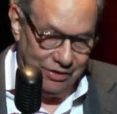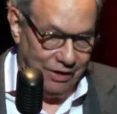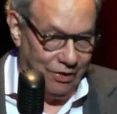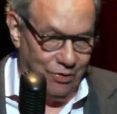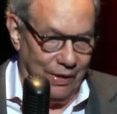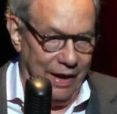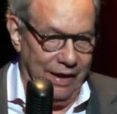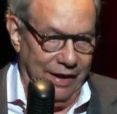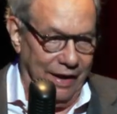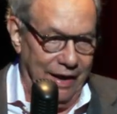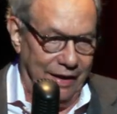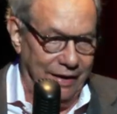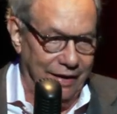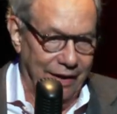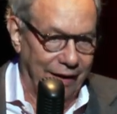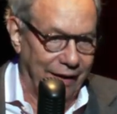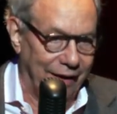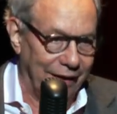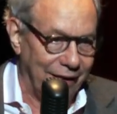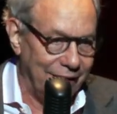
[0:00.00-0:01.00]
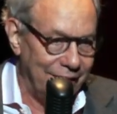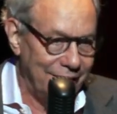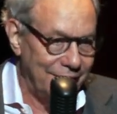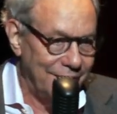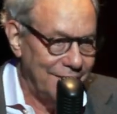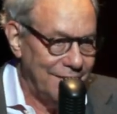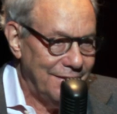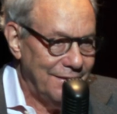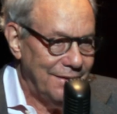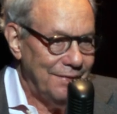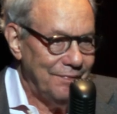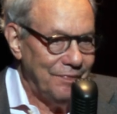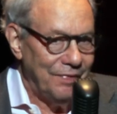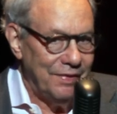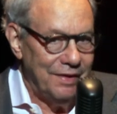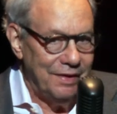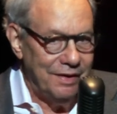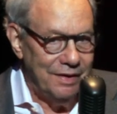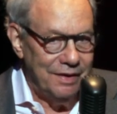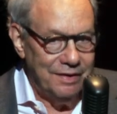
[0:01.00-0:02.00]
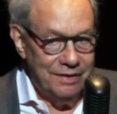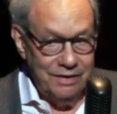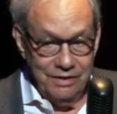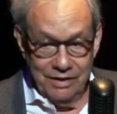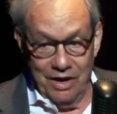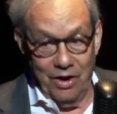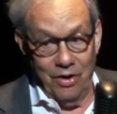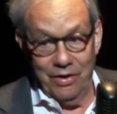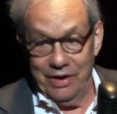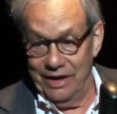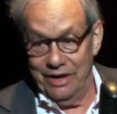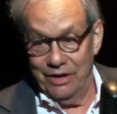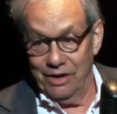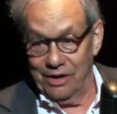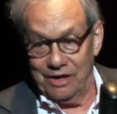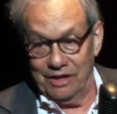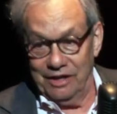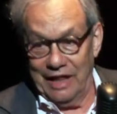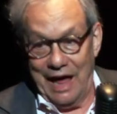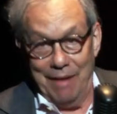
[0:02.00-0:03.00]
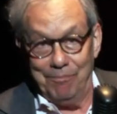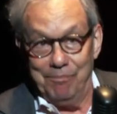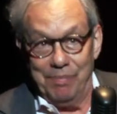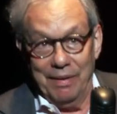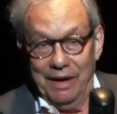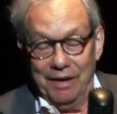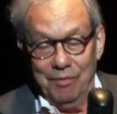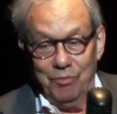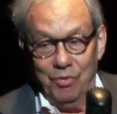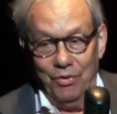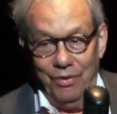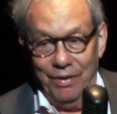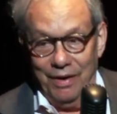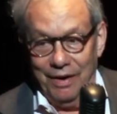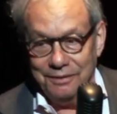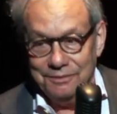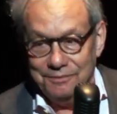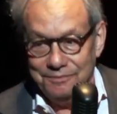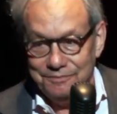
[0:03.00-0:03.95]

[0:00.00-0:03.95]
the great ending. You don't hear clap anymore.